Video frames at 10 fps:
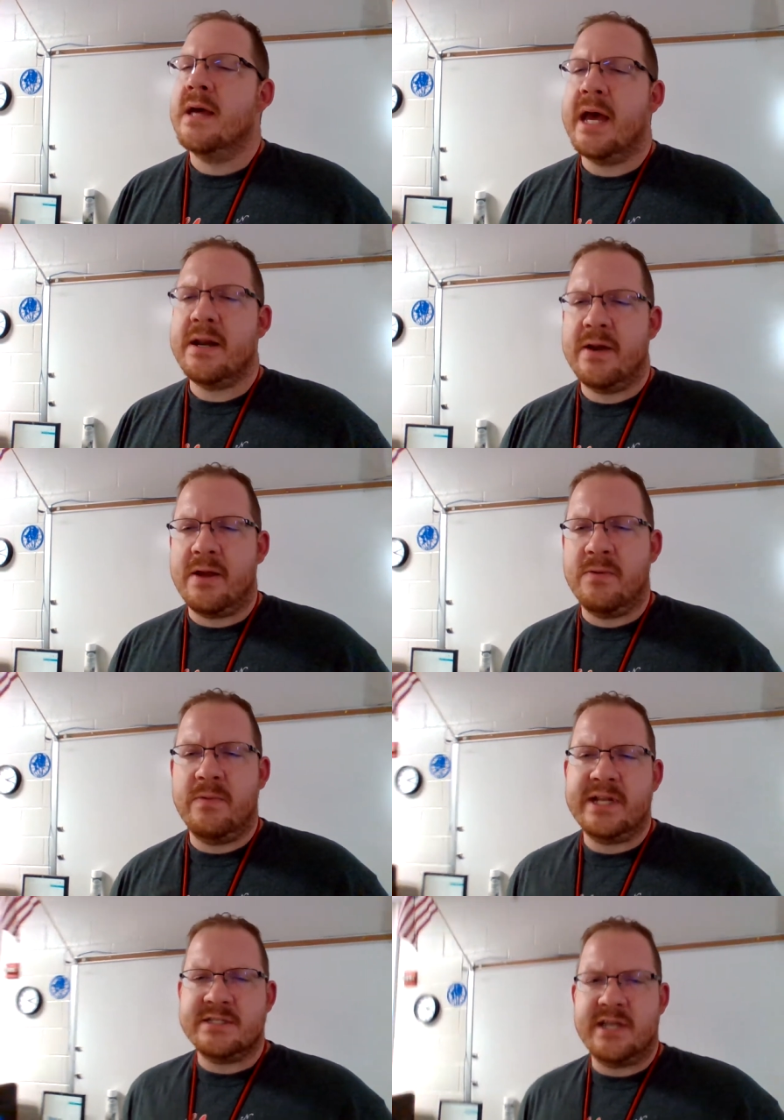I don't know
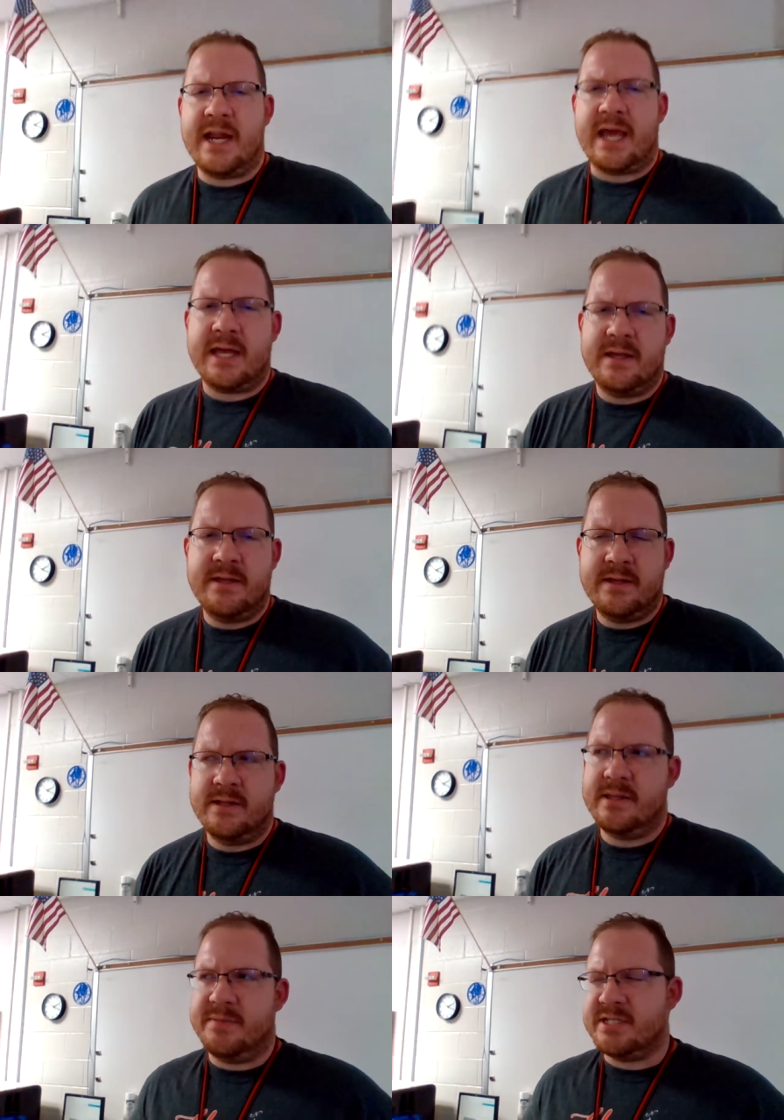what is today.
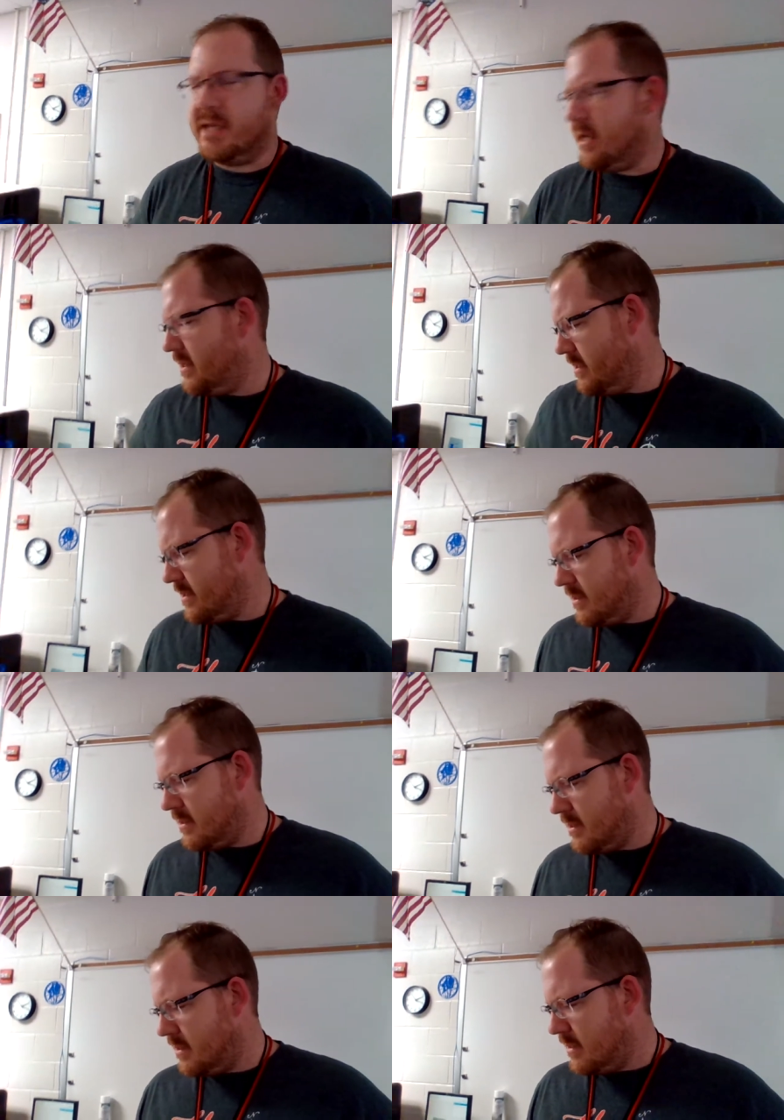Let me see.
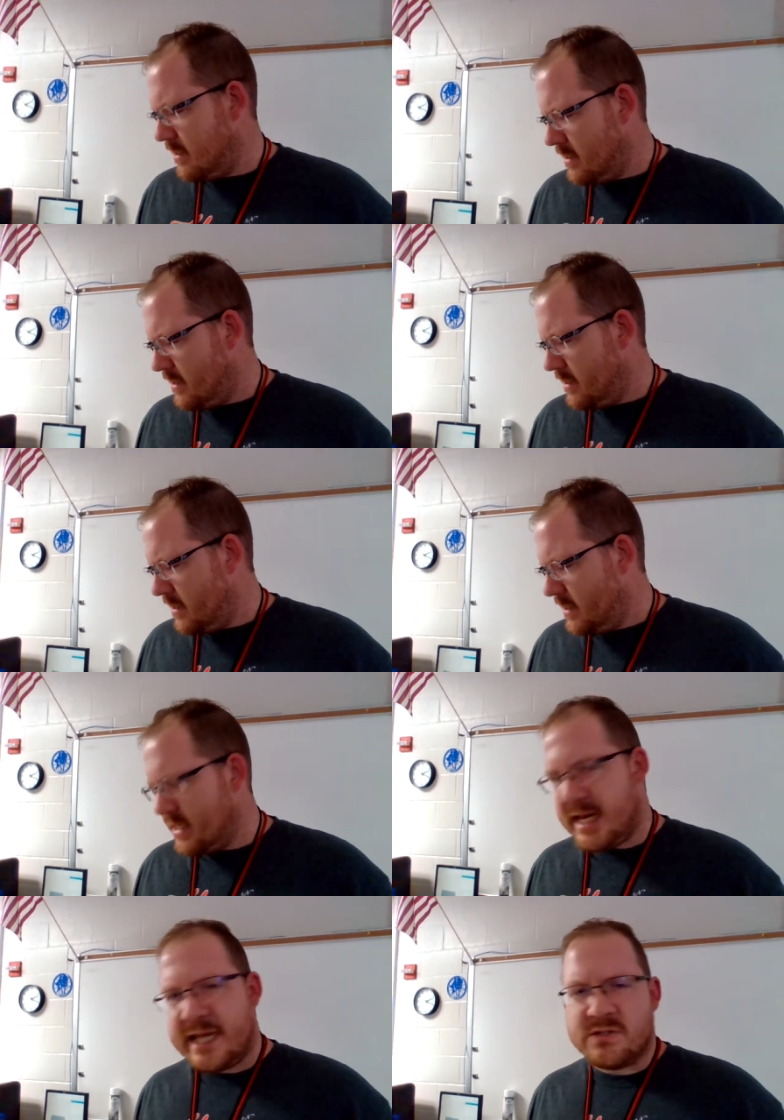
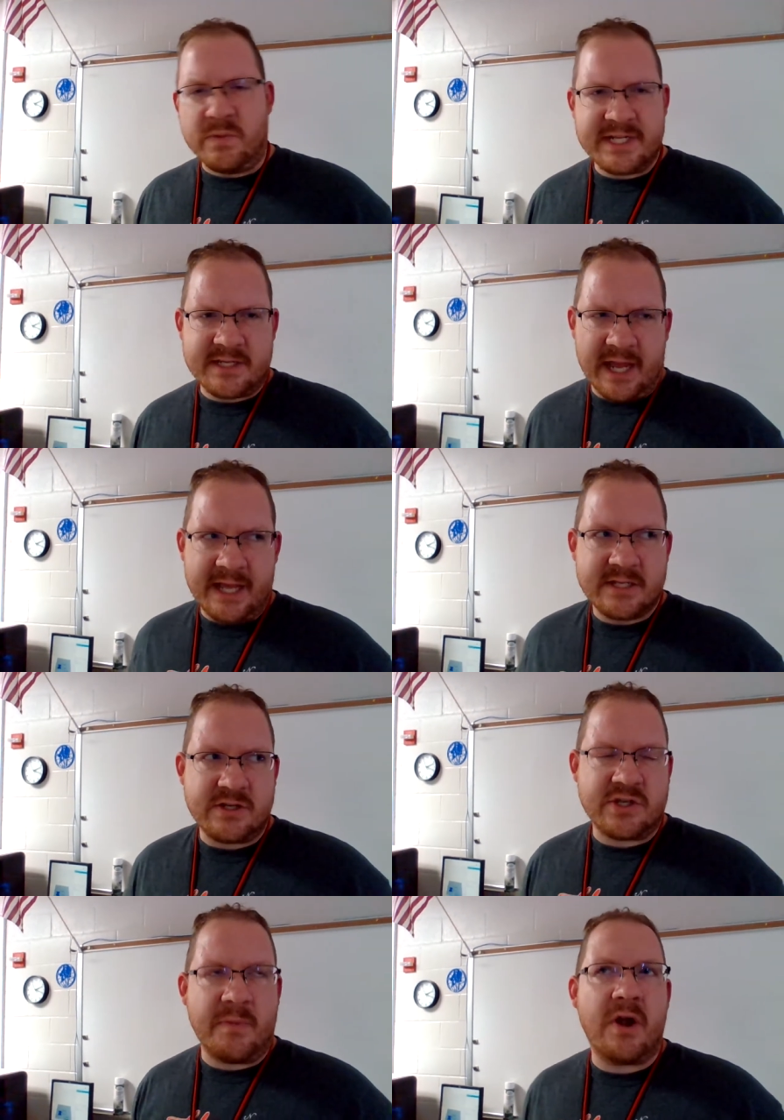Today's Wednesday, so
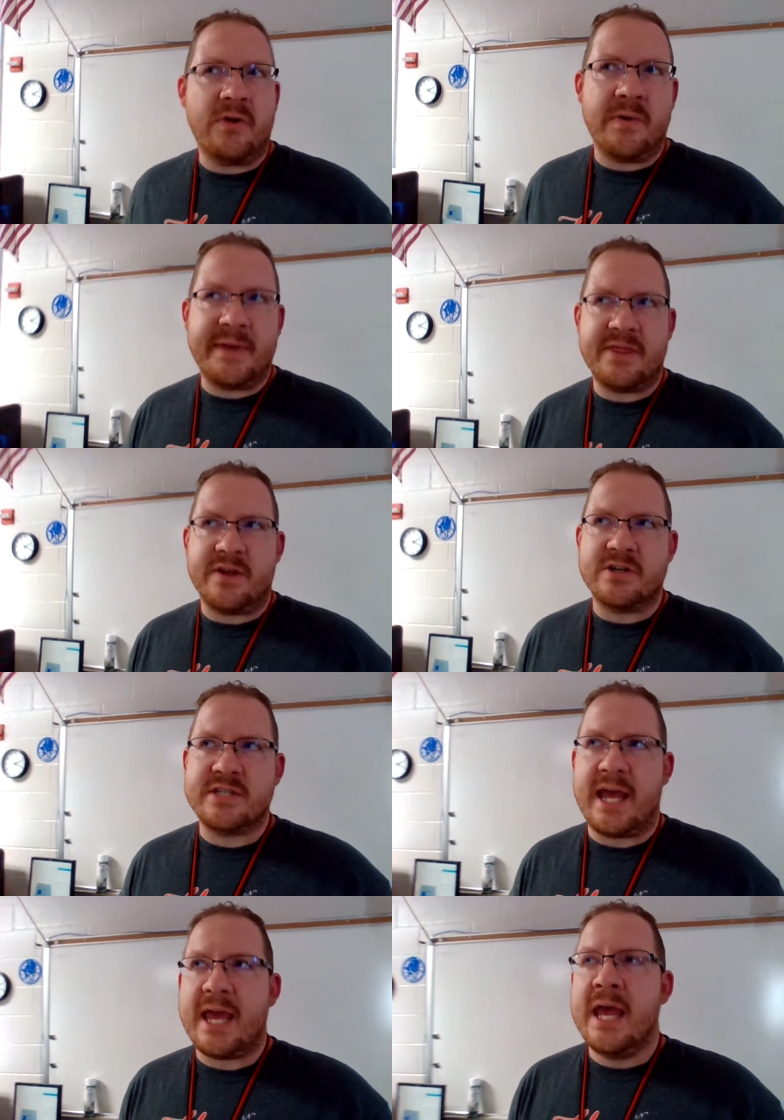tomorrow will be
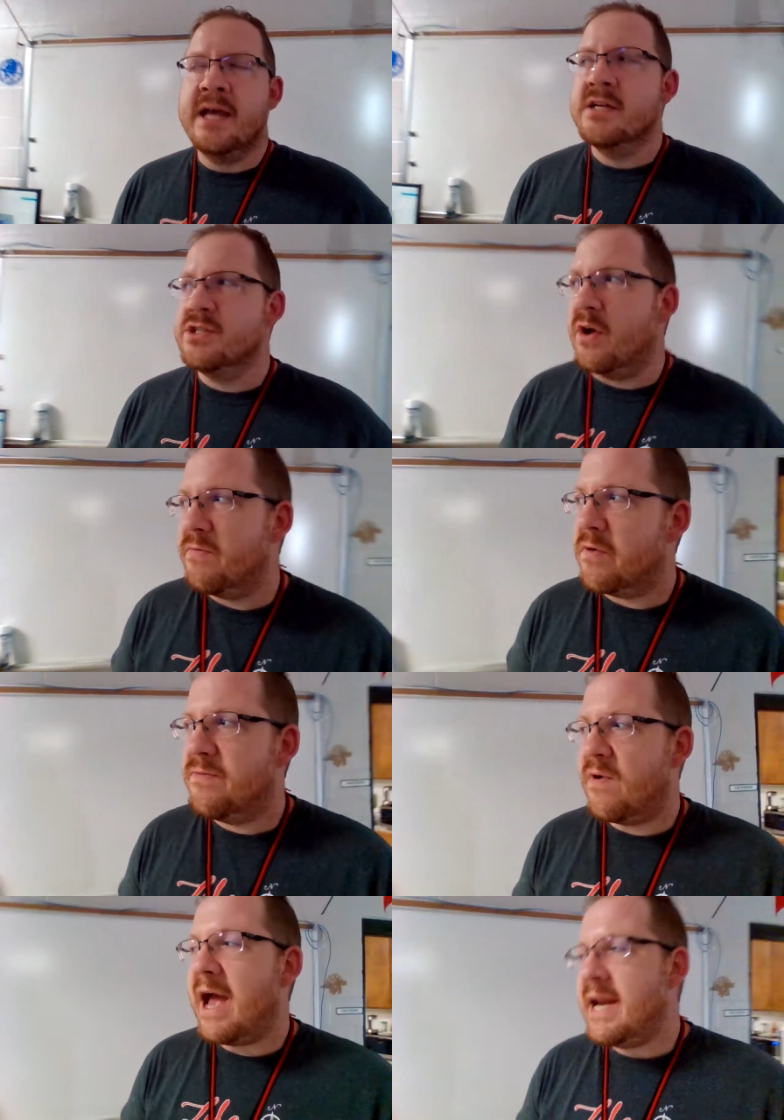Thursday. So for
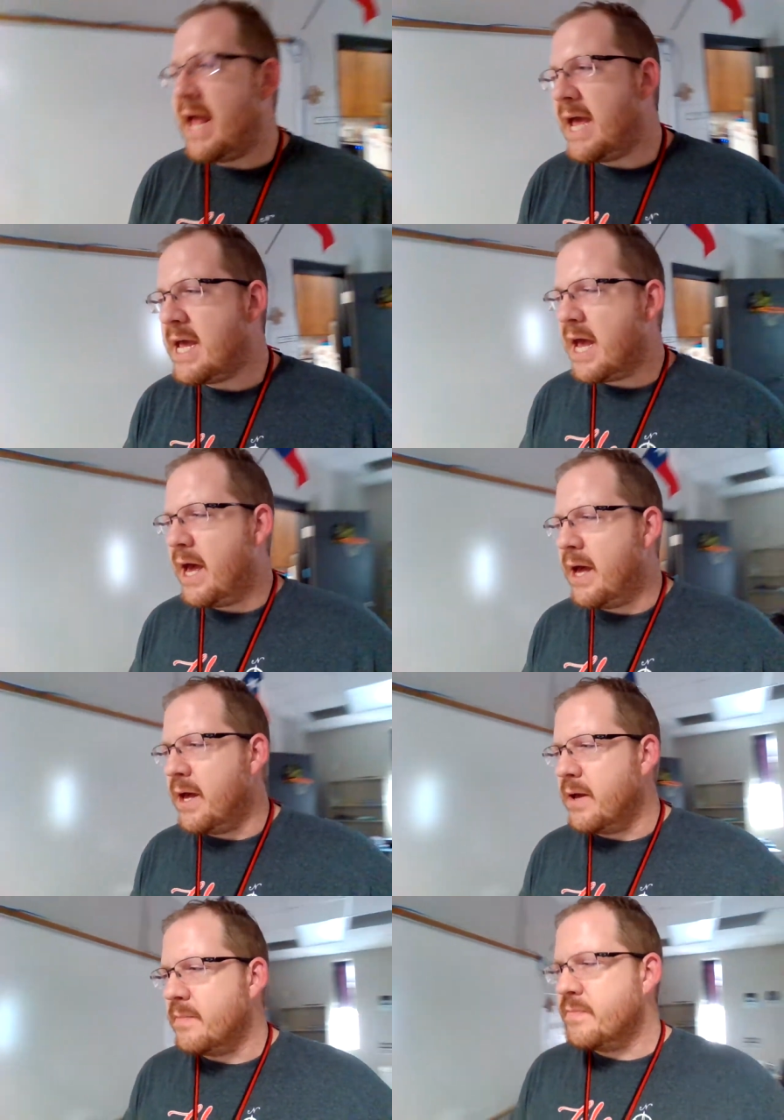Friday,
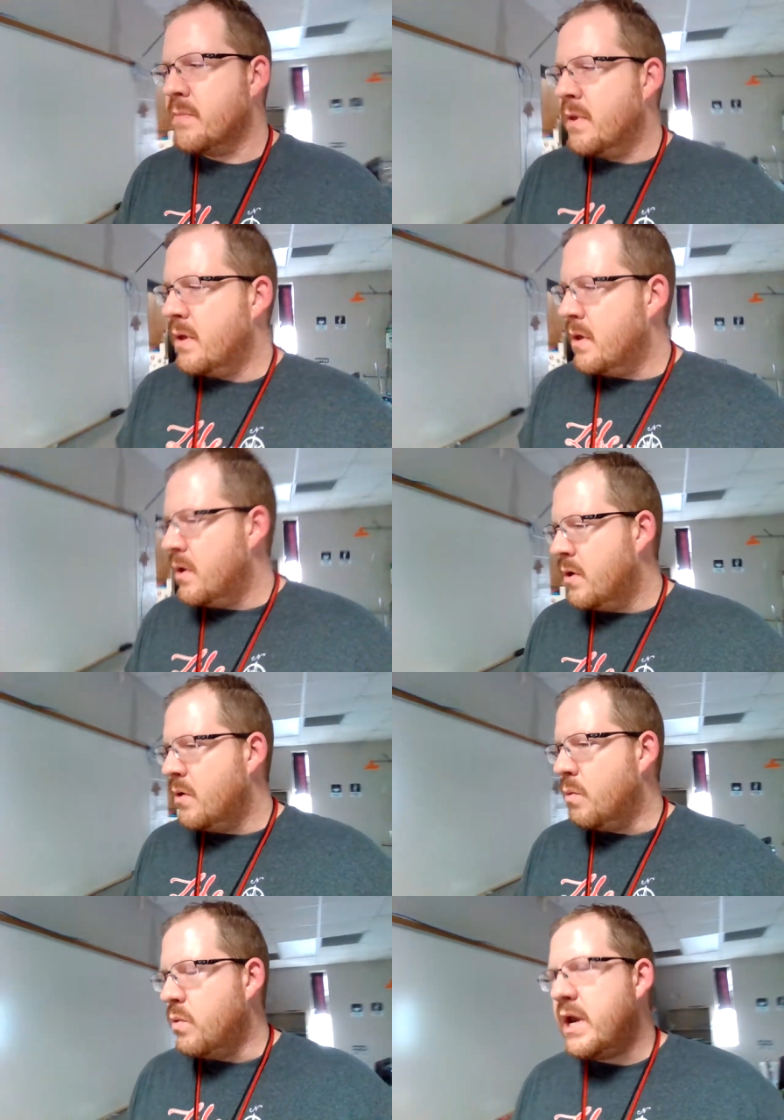um,
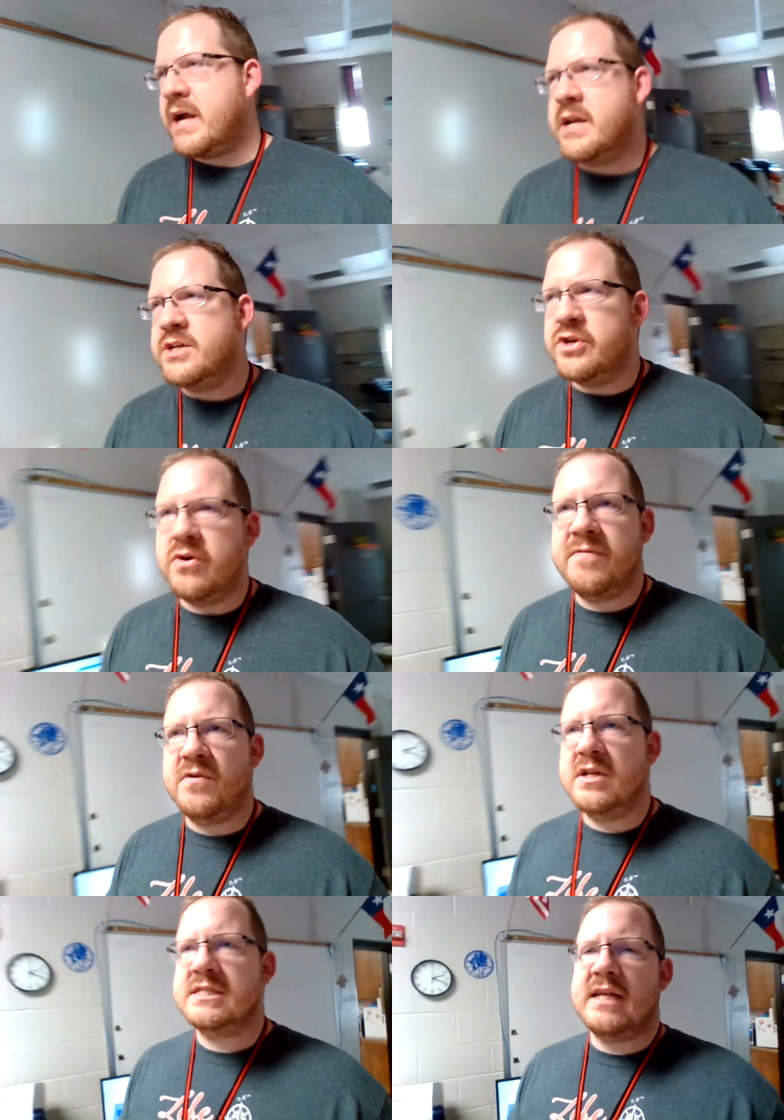we're not going to do a
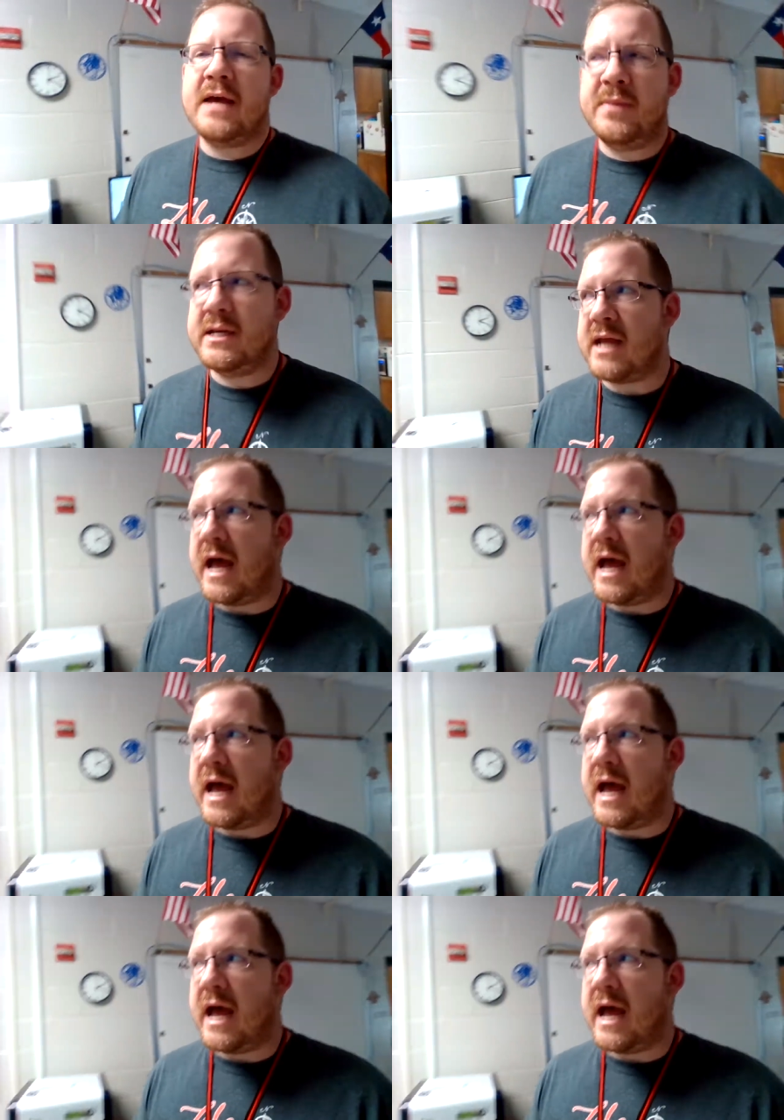full assignment.